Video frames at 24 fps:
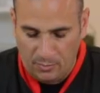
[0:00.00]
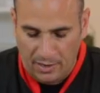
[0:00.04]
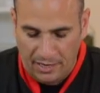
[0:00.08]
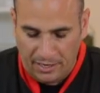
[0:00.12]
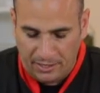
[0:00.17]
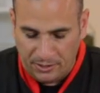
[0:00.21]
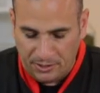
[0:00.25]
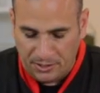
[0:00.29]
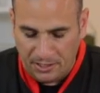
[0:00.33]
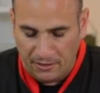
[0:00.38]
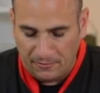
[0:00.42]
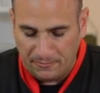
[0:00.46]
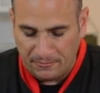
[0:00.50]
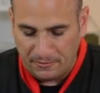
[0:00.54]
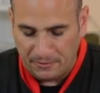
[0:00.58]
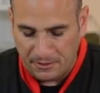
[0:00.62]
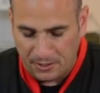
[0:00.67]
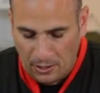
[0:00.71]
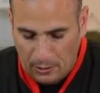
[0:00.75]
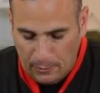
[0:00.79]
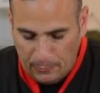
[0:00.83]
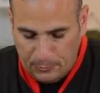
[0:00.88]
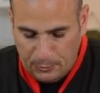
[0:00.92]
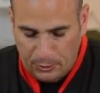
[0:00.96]
make yourself a
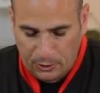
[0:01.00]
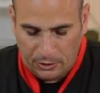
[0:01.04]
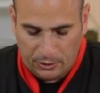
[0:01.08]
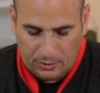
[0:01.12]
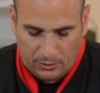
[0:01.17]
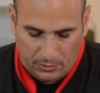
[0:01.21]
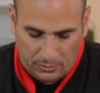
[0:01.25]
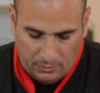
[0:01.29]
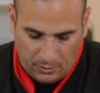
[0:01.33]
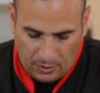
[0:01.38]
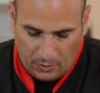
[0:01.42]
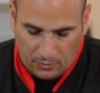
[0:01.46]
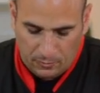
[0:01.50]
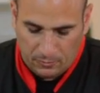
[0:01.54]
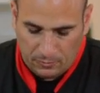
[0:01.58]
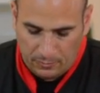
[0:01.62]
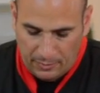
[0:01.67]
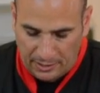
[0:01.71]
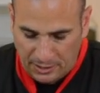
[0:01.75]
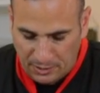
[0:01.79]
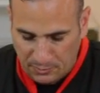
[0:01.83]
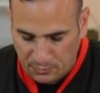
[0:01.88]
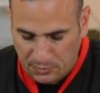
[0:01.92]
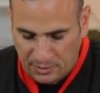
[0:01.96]
sculpture,
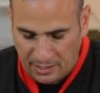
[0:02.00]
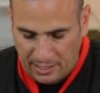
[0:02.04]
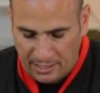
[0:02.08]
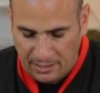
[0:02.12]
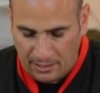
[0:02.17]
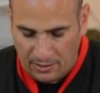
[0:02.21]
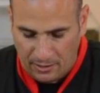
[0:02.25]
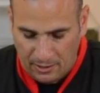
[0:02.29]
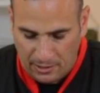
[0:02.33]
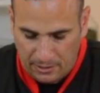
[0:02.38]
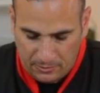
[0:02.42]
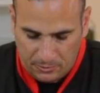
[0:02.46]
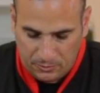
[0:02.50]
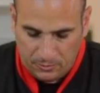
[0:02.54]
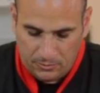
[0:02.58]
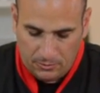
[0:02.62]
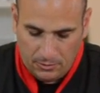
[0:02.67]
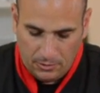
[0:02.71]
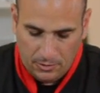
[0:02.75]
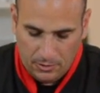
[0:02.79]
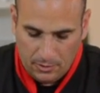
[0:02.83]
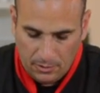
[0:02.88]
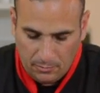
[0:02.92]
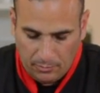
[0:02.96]
make some sand art,
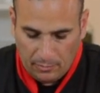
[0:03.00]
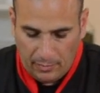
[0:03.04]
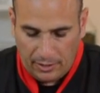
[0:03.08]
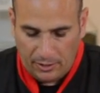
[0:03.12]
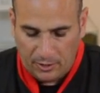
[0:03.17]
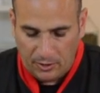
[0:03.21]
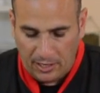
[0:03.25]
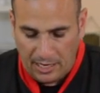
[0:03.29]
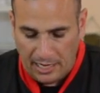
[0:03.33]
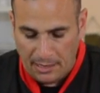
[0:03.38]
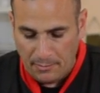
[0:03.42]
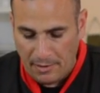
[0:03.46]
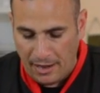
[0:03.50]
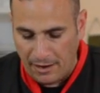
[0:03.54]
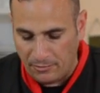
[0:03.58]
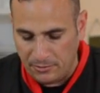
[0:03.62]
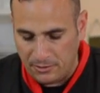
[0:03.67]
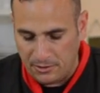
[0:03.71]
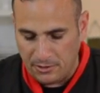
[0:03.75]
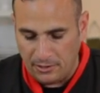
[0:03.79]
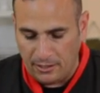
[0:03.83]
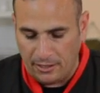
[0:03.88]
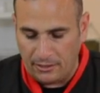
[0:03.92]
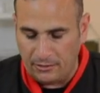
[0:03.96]
make your name out
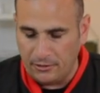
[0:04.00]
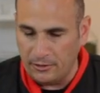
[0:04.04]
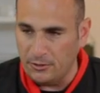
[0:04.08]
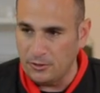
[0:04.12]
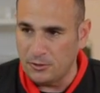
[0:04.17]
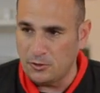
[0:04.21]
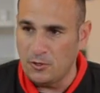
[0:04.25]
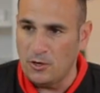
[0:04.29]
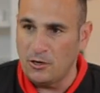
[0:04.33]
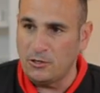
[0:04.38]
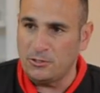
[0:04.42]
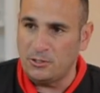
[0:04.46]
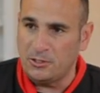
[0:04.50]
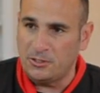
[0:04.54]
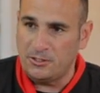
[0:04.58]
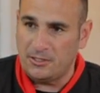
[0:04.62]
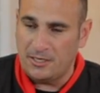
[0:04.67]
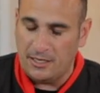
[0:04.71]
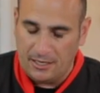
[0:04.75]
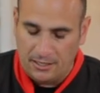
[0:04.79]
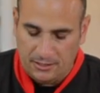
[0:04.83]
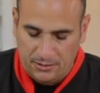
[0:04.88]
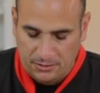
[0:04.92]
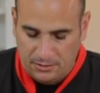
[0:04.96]
into like little sausage
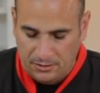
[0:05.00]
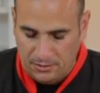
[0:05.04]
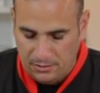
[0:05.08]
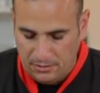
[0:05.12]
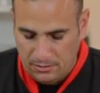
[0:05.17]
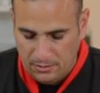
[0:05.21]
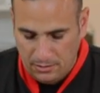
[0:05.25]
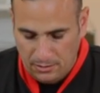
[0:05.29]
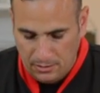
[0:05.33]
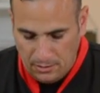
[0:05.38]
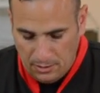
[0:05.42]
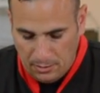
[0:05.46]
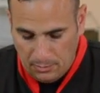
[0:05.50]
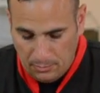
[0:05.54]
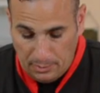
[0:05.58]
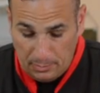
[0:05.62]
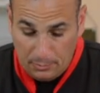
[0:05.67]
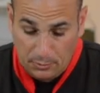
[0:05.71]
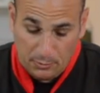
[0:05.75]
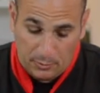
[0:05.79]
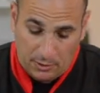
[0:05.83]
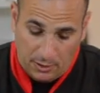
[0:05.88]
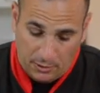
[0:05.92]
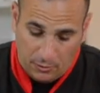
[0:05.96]
things.
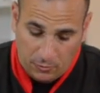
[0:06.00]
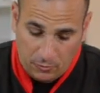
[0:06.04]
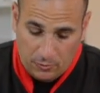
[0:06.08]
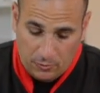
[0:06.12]
People think you're